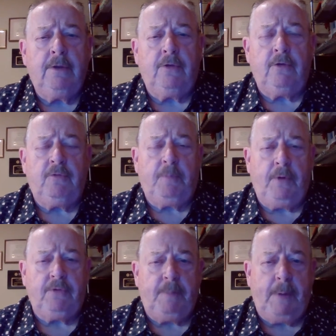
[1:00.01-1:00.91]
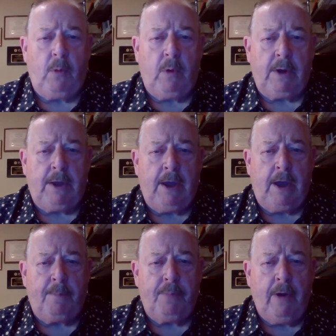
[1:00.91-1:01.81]
they're supposed to be working
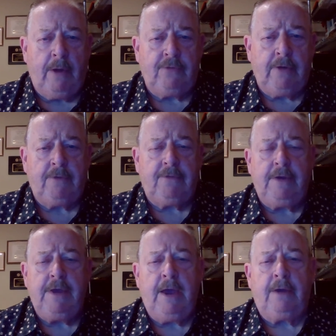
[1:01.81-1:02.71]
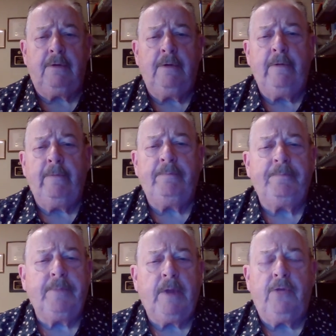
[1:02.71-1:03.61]
on projects, and yet
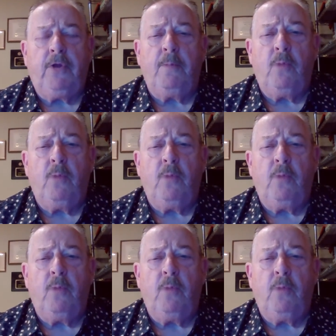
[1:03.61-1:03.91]
they're